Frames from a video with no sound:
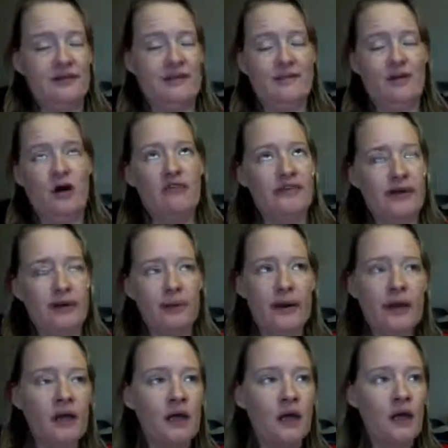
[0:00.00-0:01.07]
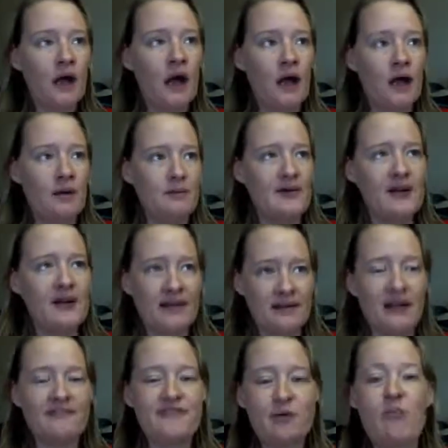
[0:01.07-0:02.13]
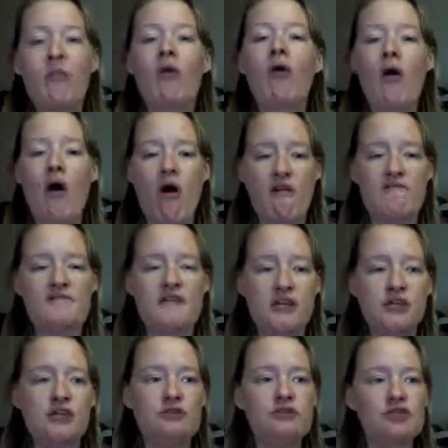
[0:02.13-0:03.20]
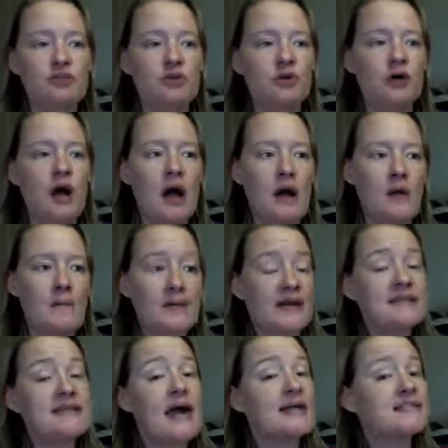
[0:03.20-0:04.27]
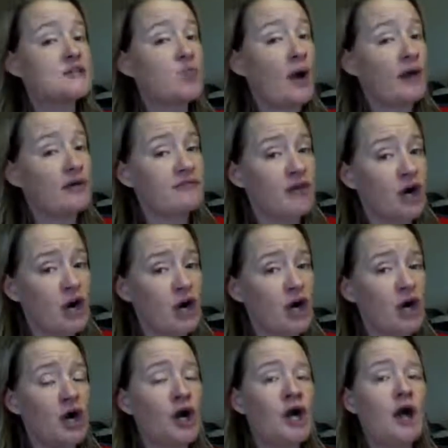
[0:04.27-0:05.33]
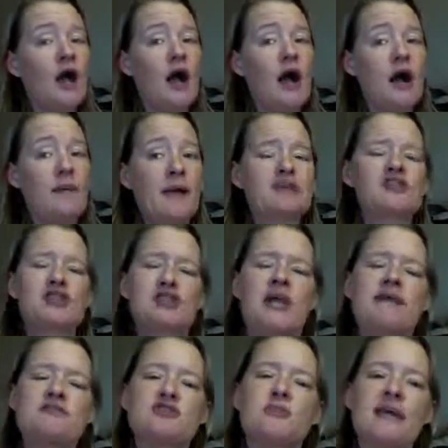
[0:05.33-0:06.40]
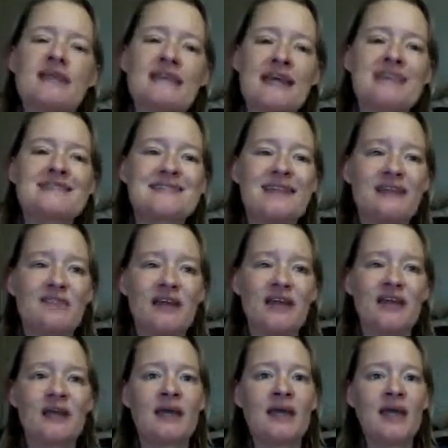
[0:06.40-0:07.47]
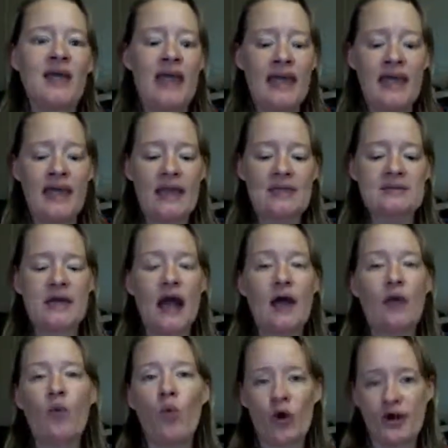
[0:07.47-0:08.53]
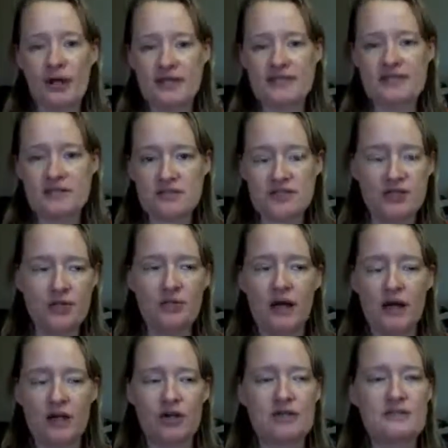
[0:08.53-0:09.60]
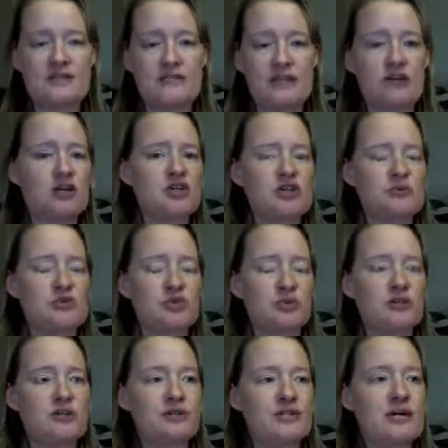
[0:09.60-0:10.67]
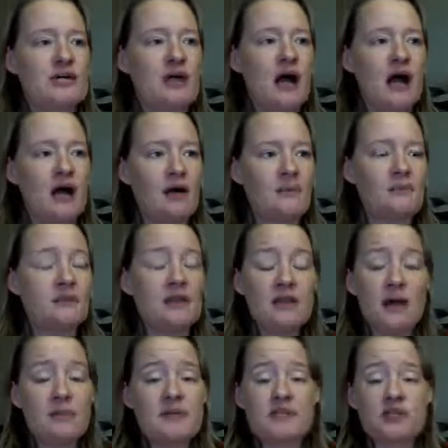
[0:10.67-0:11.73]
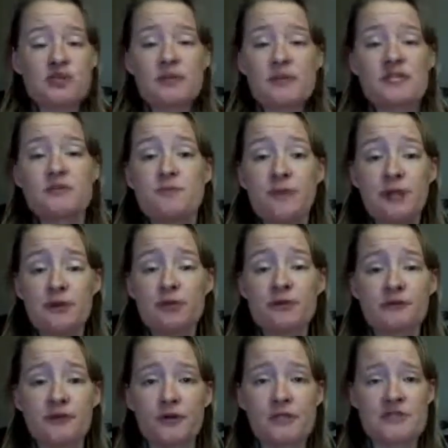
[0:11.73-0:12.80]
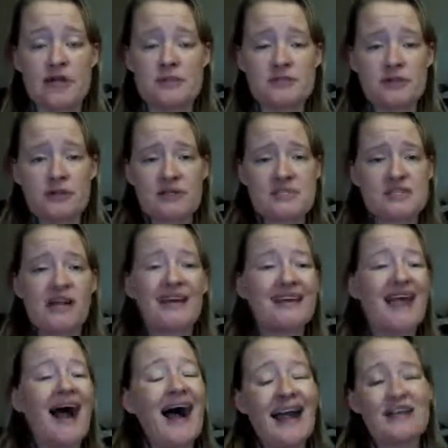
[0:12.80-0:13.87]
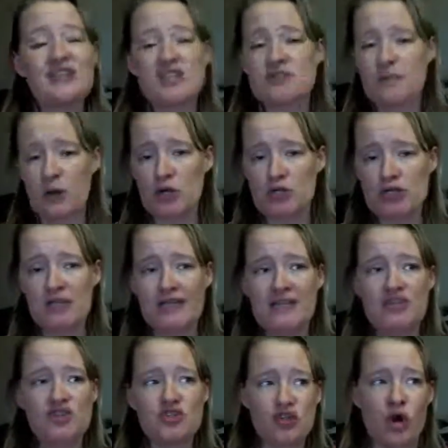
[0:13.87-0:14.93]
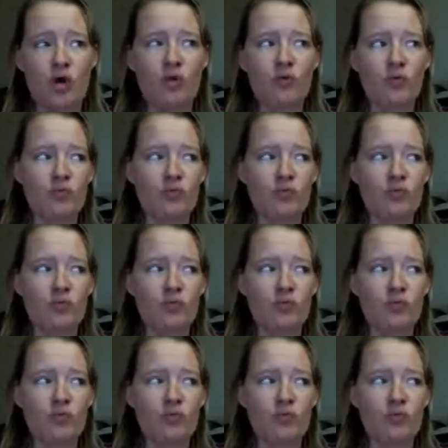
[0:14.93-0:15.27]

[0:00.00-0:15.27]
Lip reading: off anyway. But I feel more off than usual. But I did wear it for her. Actually, she gave it to me at Thanksgiving, and I wore it to Christmas dinner, and she was thrilled. I mean, the jewelry is beautiful. It's absolutely stunning. I just personally don't